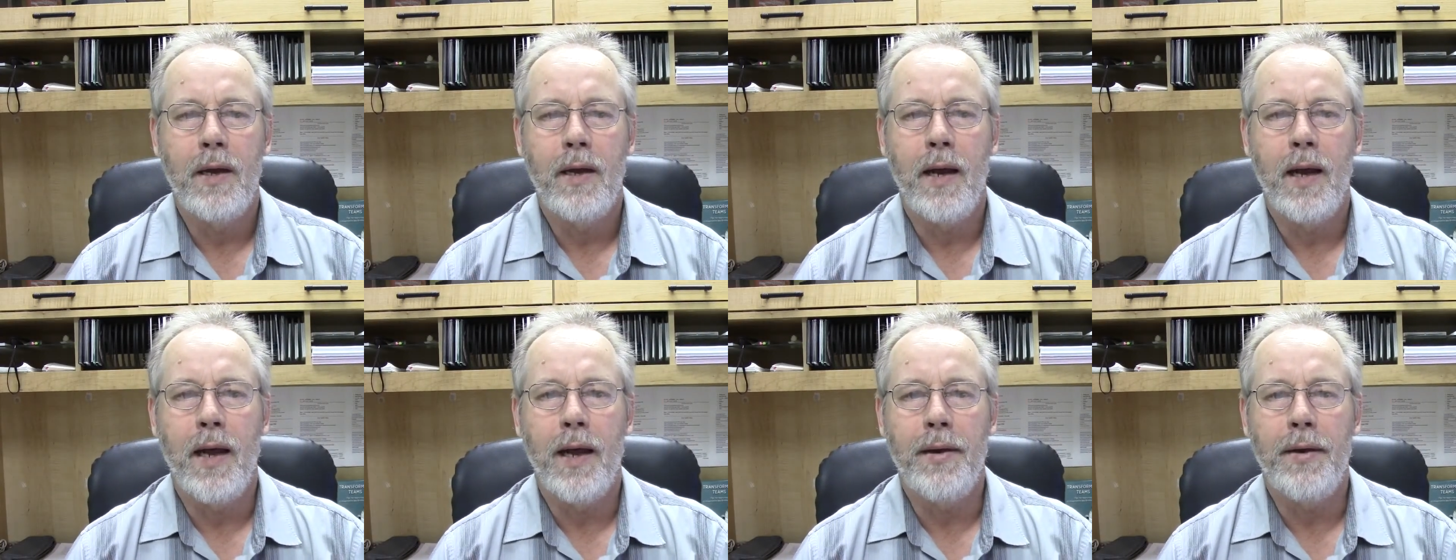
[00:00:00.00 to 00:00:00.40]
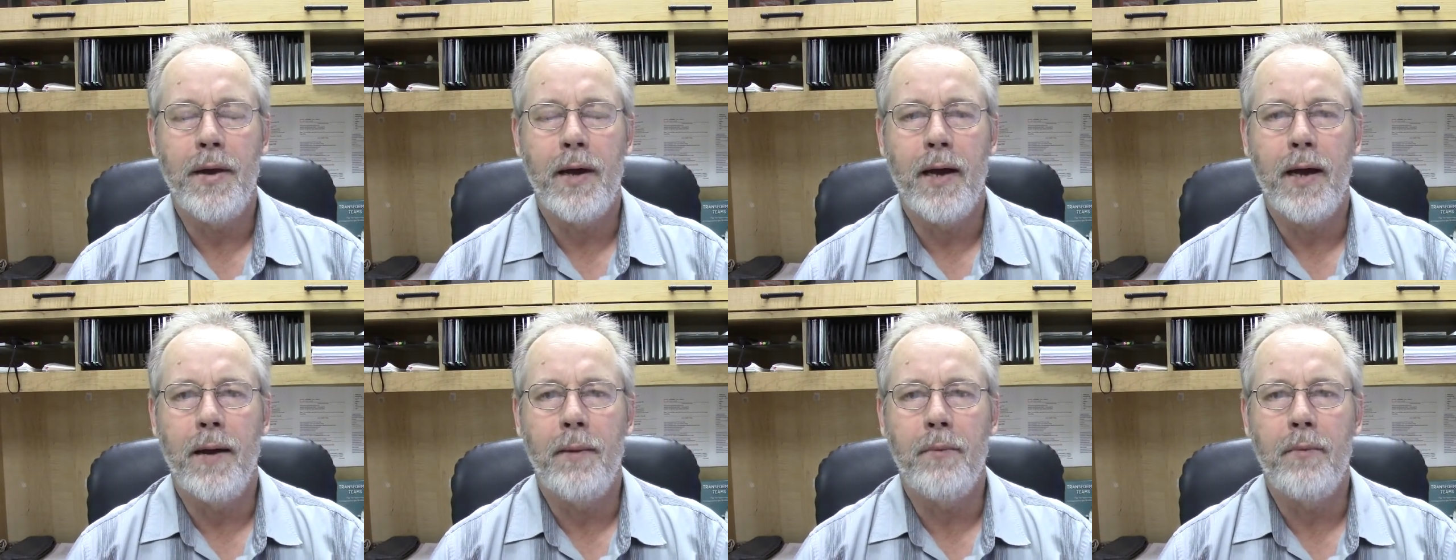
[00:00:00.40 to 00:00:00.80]
and
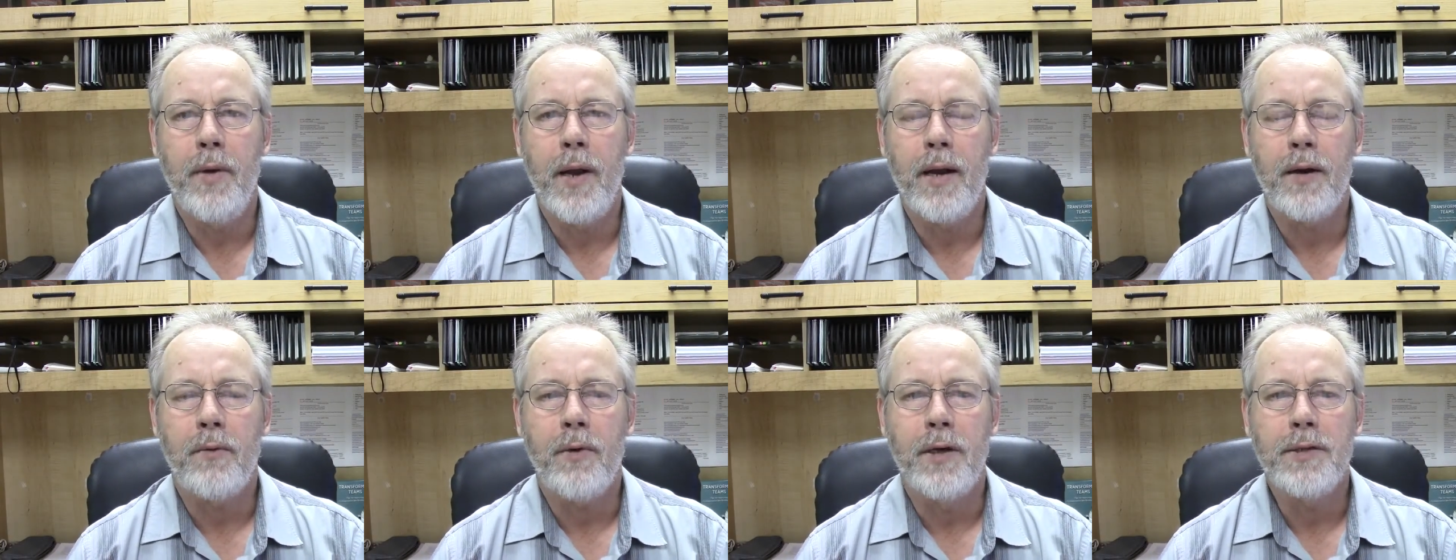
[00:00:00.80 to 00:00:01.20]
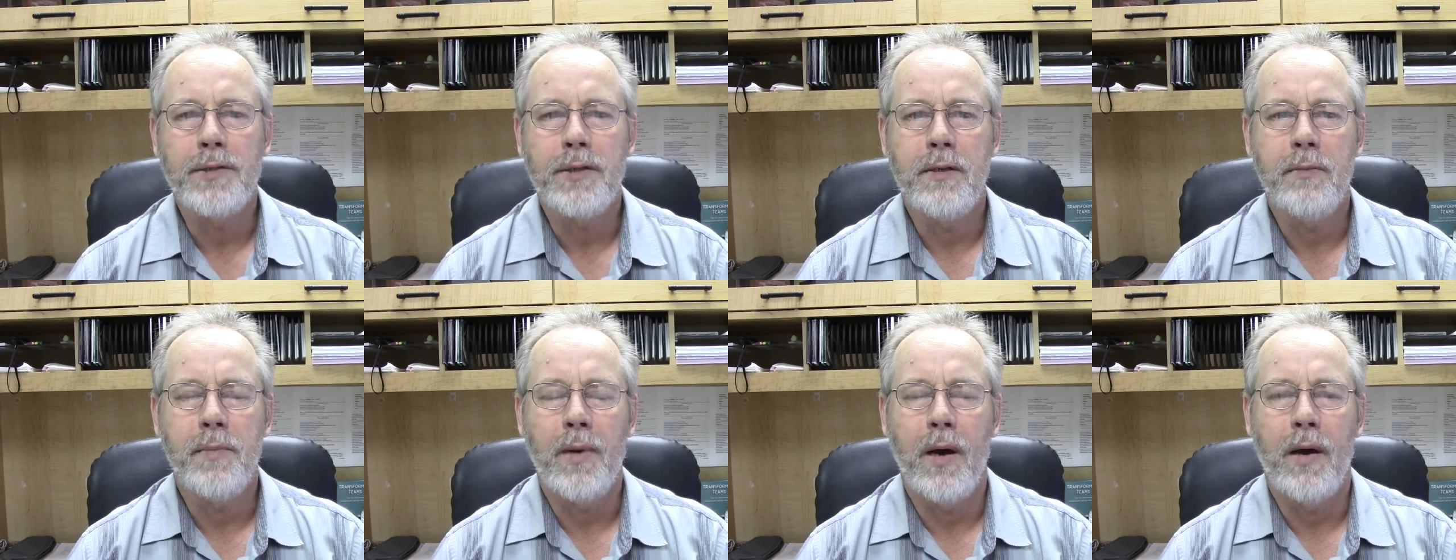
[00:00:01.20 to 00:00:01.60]
we had a
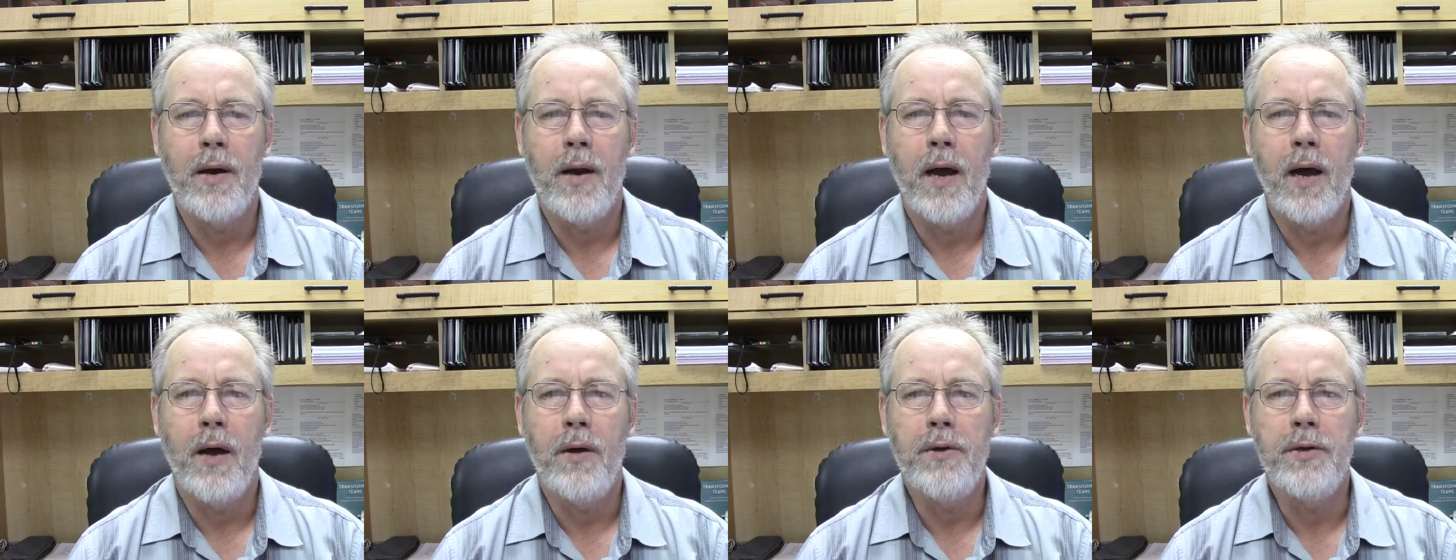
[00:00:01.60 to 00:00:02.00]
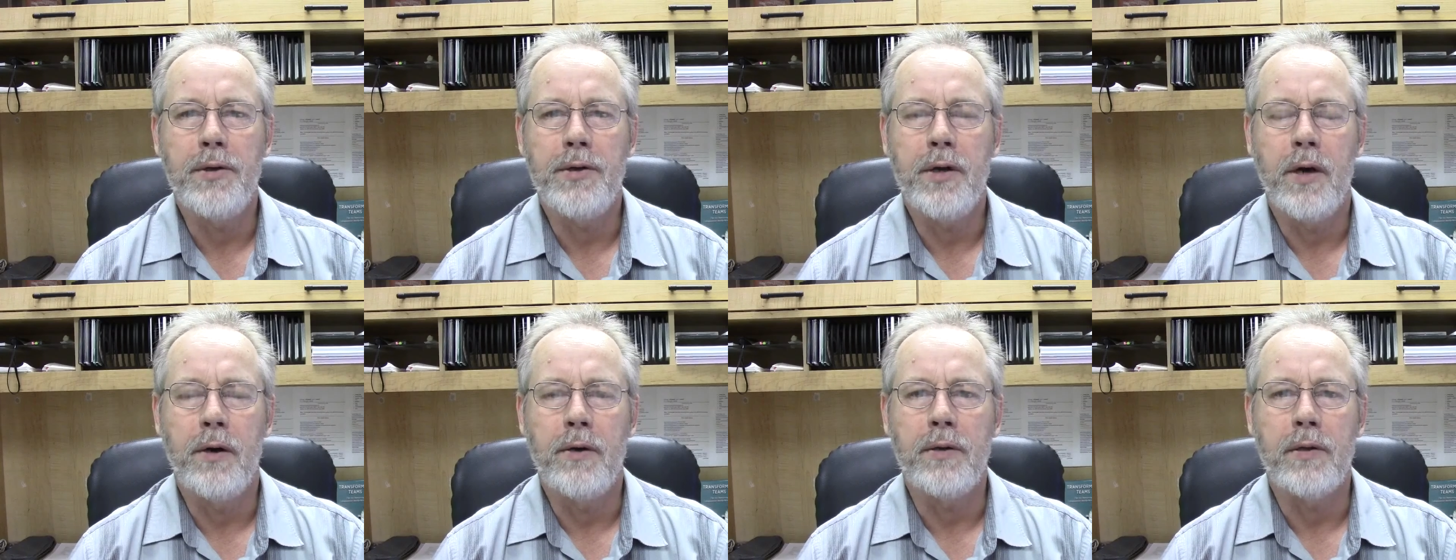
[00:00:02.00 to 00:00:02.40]
question about how you
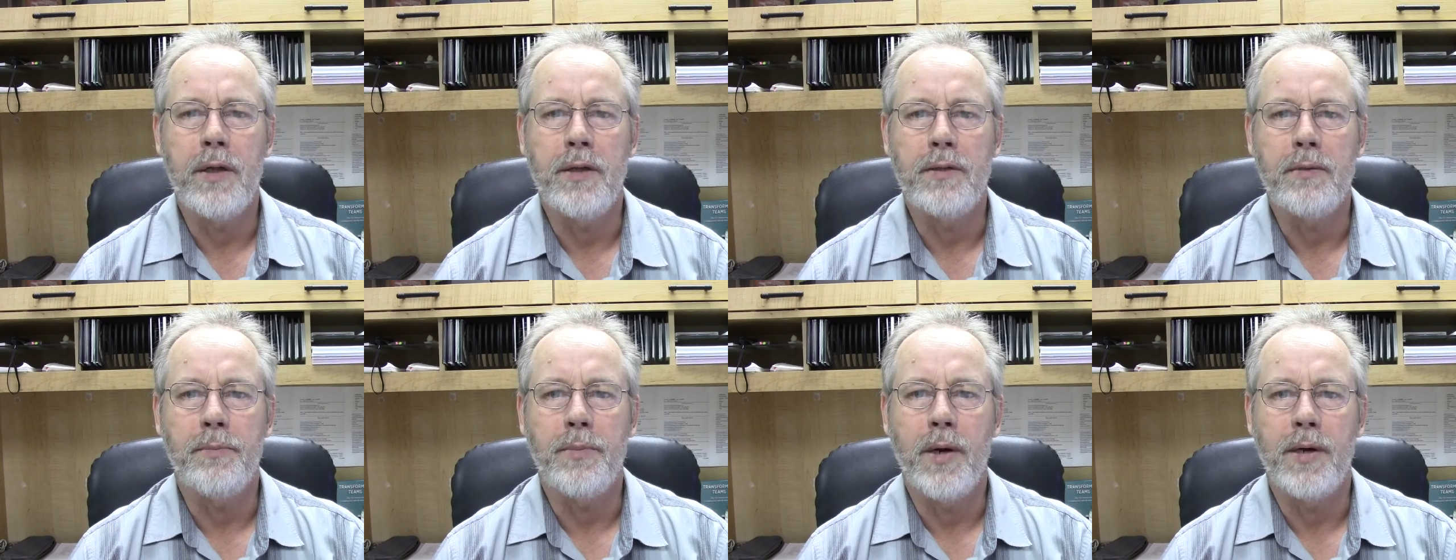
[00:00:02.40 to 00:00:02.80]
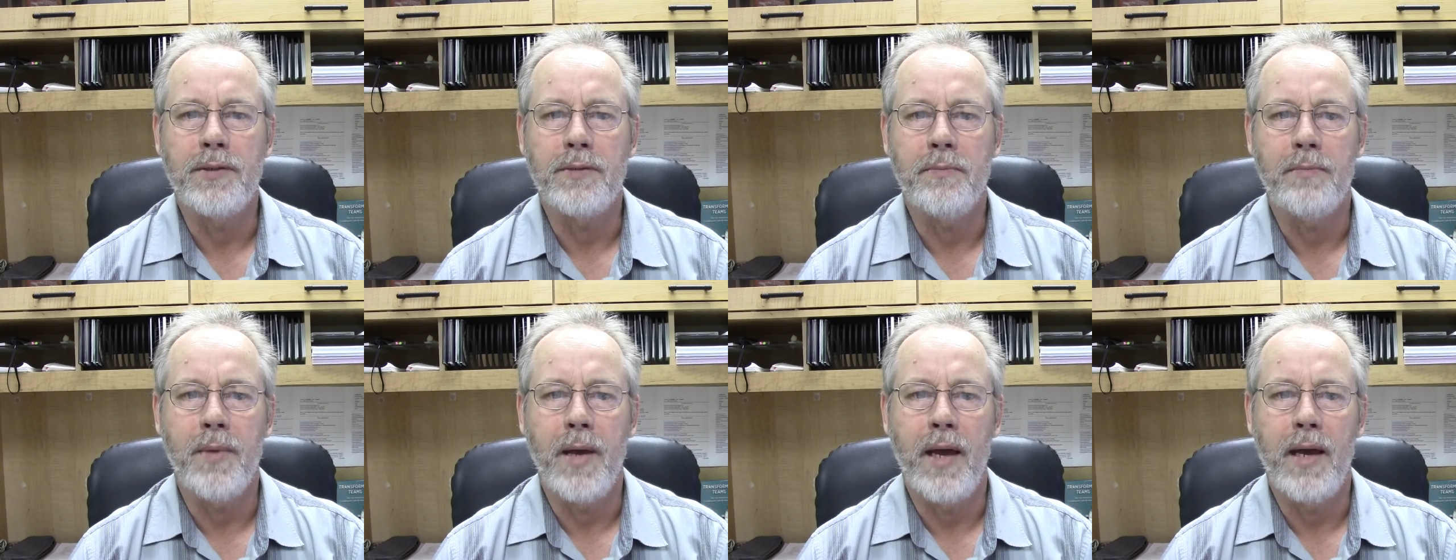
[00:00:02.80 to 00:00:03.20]
calculate the
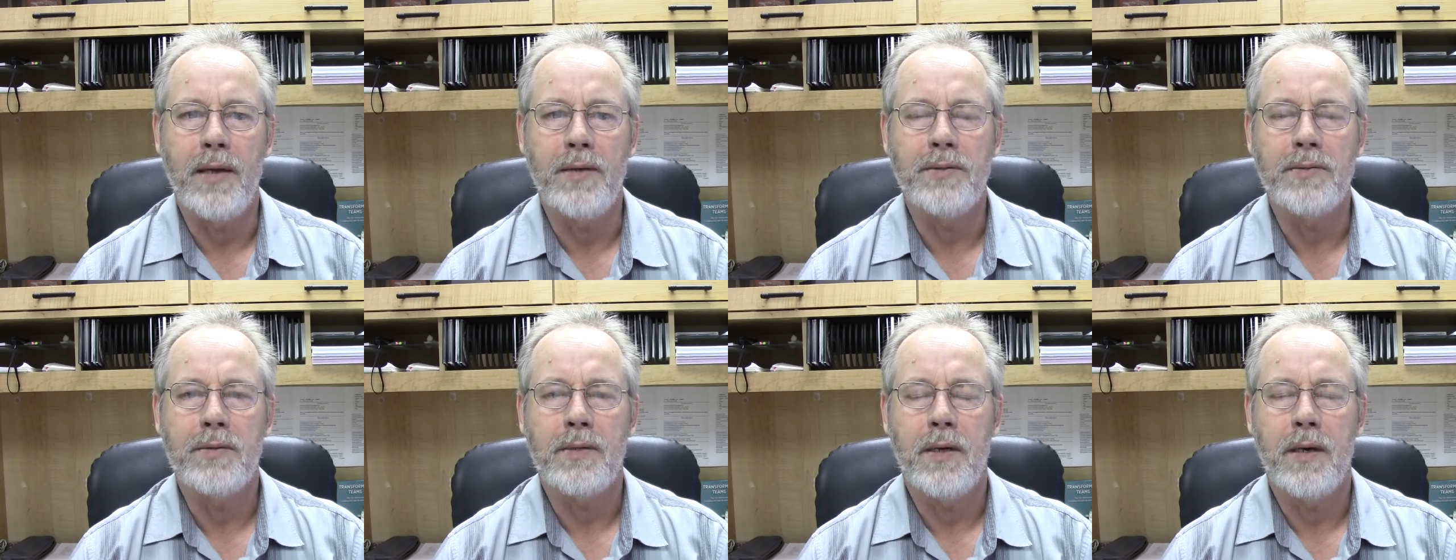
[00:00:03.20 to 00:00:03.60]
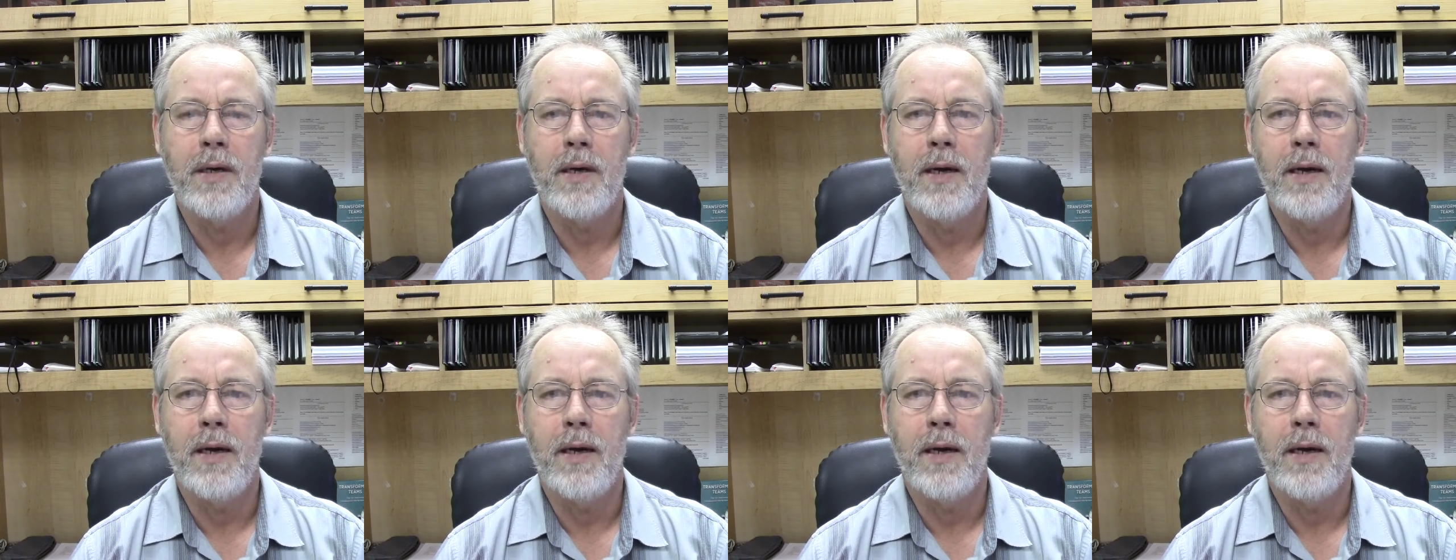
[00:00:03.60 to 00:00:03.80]
price of bags